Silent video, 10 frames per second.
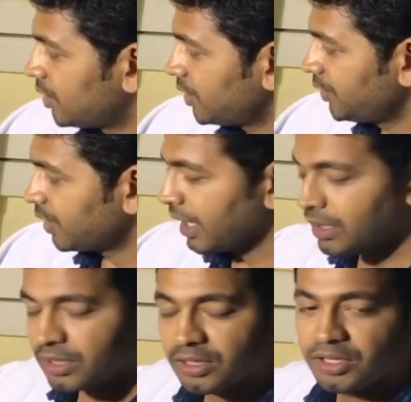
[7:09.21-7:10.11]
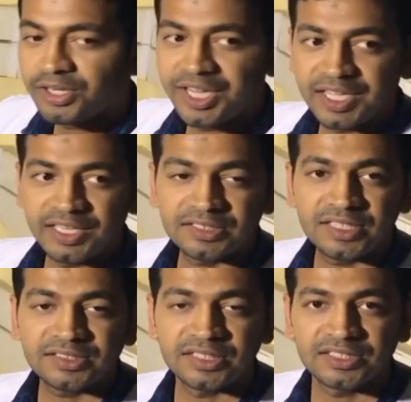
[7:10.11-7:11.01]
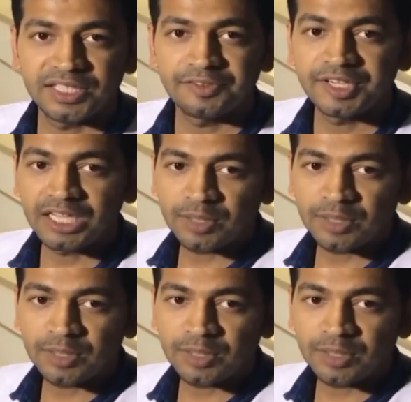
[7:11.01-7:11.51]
you can decrease the sensitivity